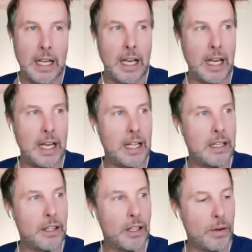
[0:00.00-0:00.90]

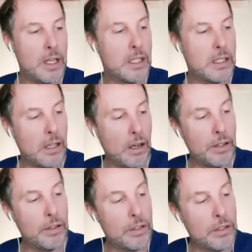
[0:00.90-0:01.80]
and there is
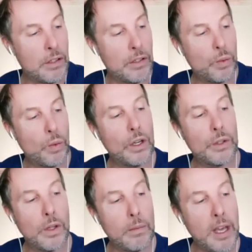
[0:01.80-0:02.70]
there's there's
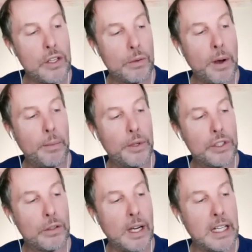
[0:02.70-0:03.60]
works with a major
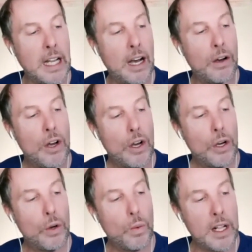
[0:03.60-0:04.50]
publisher right now
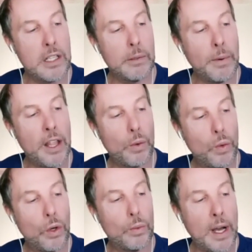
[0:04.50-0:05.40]
who wants to buy the
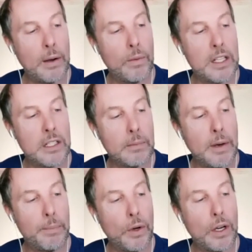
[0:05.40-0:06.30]
worldwide rights to
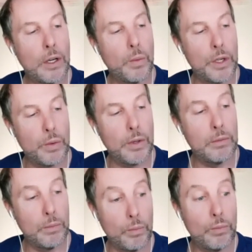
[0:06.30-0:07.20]
my book which would
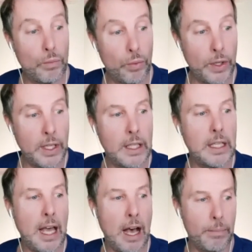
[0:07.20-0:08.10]

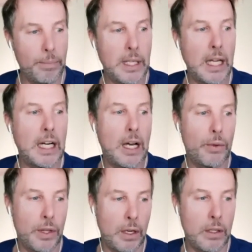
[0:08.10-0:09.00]
really help get it
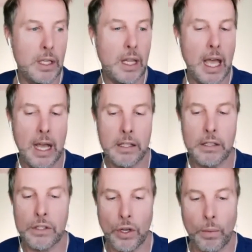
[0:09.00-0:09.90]
out there into the hands
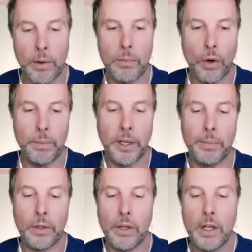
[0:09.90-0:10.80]
of so many more
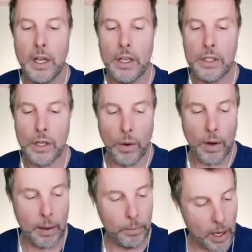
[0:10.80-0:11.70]
people so
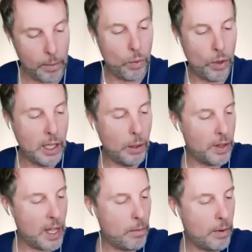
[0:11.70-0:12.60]
i'm i'm working
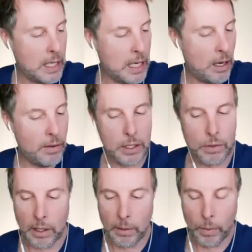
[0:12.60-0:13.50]
with that right now and that's
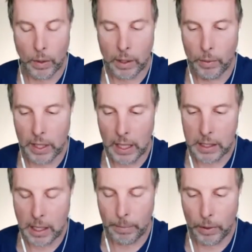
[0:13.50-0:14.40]
what i'm going to be working with the
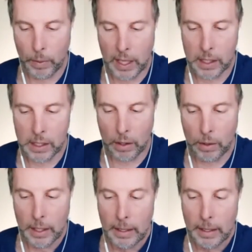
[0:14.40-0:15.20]
next couple of weeks so